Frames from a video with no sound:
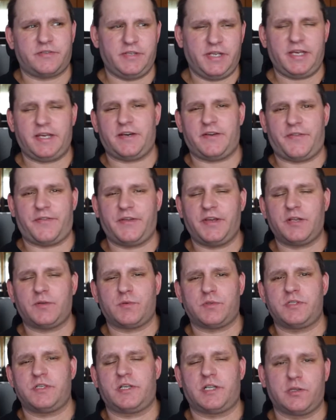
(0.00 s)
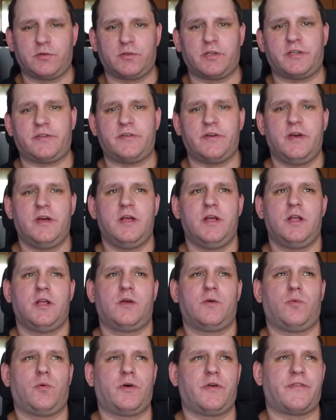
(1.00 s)
Yeah, I think it was included
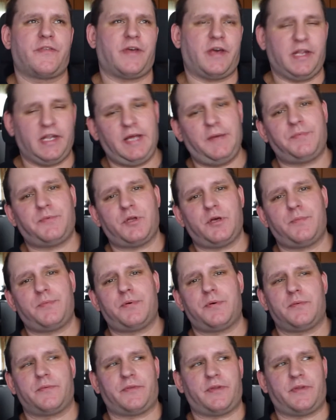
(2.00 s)
with a laptop